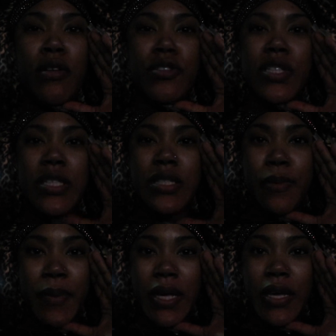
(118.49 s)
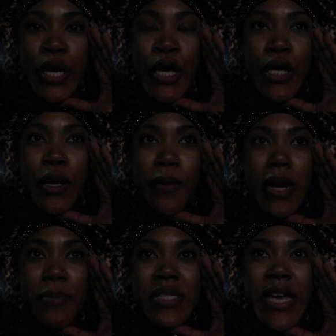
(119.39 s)
just to be here, you know what
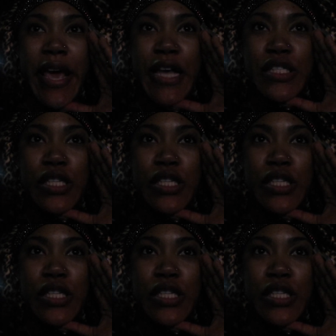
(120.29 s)
I'm saying?